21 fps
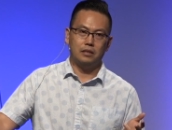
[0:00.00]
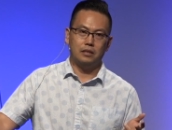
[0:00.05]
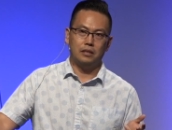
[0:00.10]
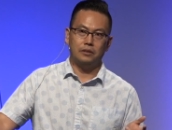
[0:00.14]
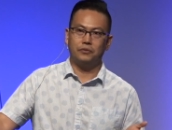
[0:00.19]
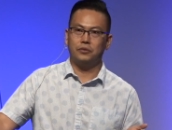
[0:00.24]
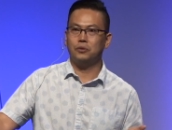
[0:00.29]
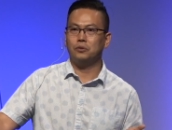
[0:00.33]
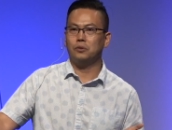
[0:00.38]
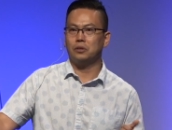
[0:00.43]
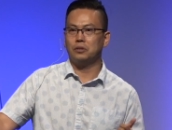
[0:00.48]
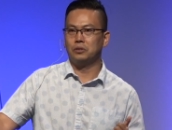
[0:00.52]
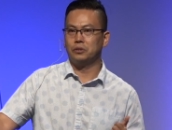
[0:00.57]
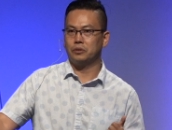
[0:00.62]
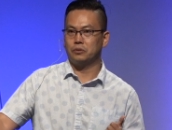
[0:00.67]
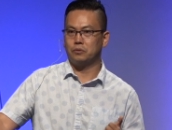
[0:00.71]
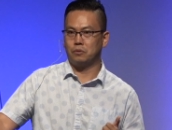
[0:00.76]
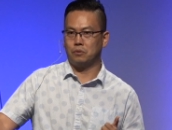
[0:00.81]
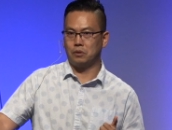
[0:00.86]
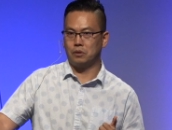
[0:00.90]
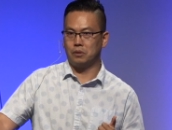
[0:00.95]
if you are
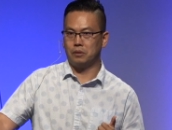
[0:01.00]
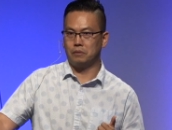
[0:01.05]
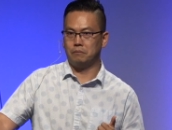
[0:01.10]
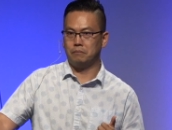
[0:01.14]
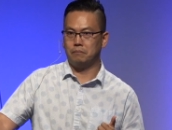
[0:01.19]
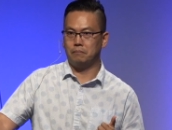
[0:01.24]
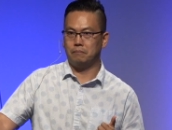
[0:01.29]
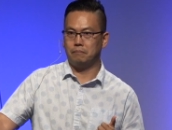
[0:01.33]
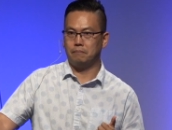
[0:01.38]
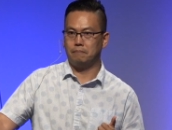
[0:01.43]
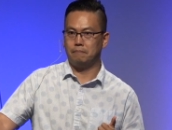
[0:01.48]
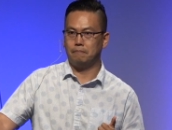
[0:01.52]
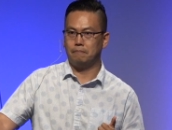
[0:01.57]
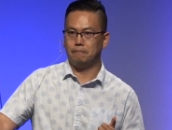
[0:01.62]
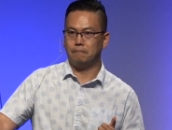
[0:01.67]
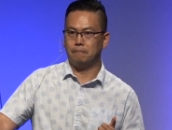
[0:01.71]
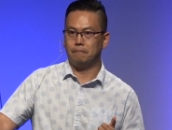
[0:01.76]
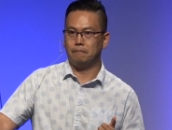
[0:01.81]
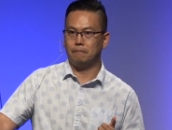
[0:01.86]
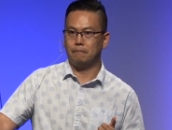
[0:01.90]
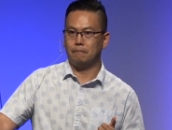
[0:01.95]
lukewarm,
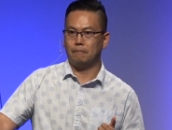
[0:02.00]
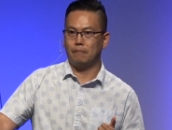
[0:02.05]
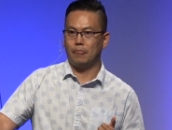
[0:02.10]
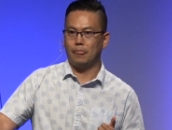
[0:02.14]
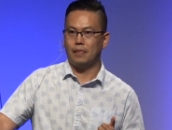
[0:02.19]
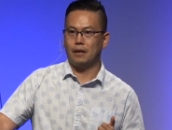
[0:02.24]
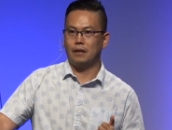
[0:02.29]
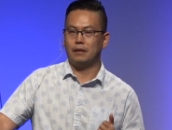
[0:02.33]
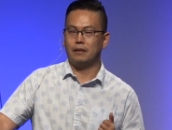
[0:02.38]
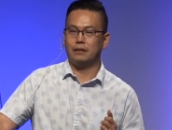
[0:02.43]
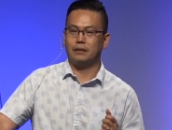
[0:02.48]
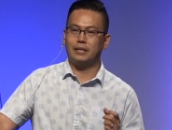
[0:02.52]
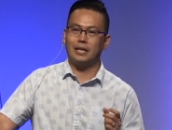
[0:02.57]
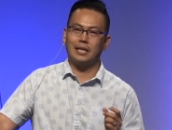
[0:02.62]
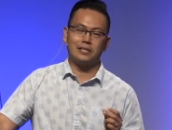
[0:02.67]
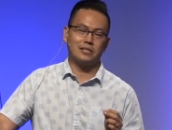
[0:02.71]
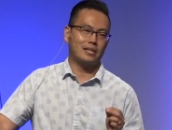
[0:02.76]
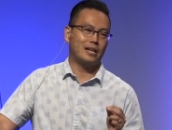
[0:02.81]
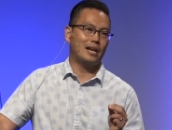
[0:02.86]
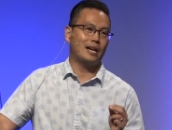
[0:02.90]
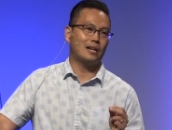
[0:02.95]

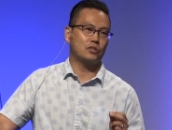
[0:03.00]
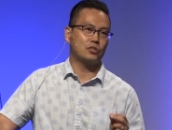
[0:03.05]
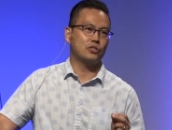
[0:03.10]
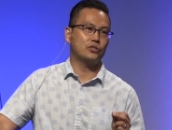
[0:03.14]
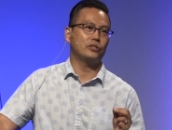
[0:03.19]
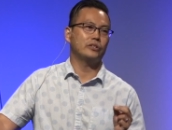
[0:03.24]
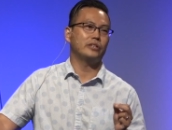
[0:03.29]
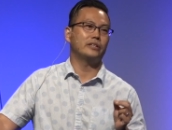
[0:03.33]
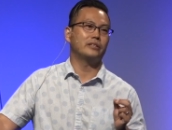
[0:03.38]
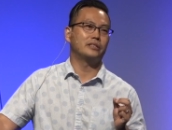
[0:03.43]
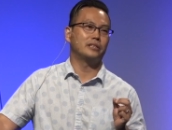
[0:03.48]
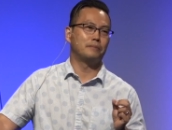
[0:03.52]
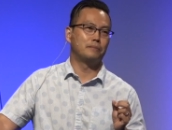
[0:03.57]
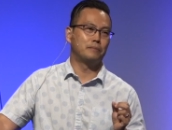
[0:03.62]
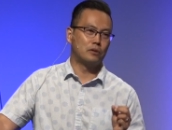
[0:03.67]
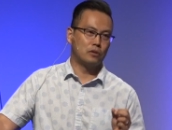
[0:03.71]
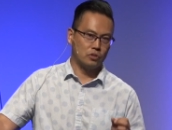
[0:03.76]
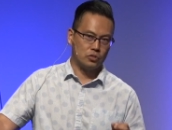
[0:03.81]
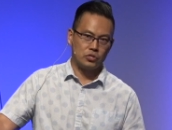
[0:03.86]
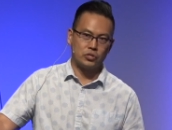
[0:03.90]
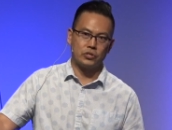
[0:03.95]
that's actually an
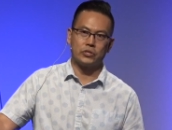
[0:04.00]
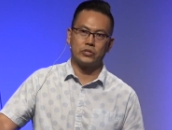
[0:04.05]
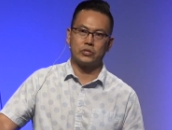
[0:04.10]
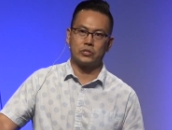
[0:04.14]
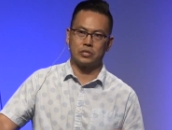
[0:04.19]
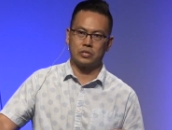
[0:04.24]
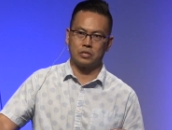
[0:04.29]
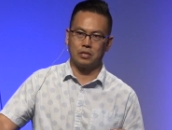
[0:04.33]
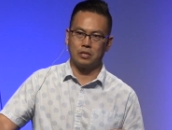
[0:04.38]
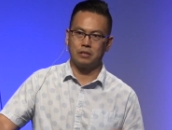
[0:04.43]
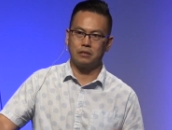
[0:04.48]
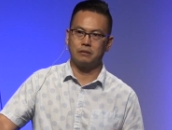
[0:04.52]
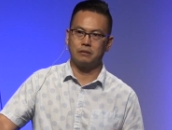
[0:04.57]
emergency.